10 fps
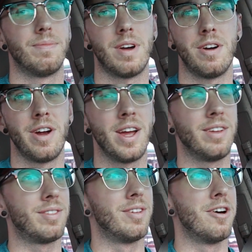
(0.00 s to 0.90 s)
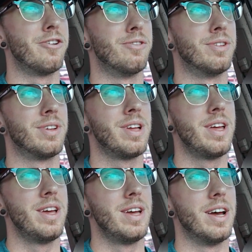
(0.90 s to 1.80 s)
Alright, so
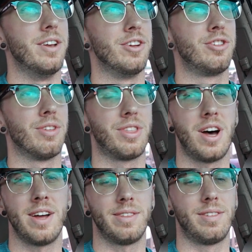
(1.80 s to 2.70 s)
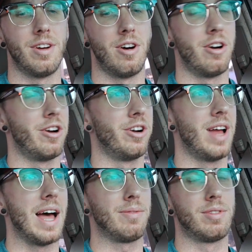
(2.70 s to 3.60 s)
initial thoughts are
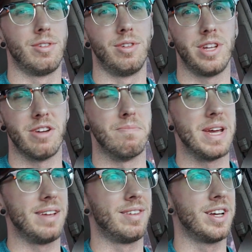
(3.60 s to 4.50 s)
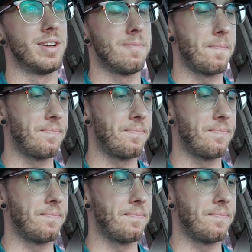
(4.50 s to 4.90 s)
absolutely amazing.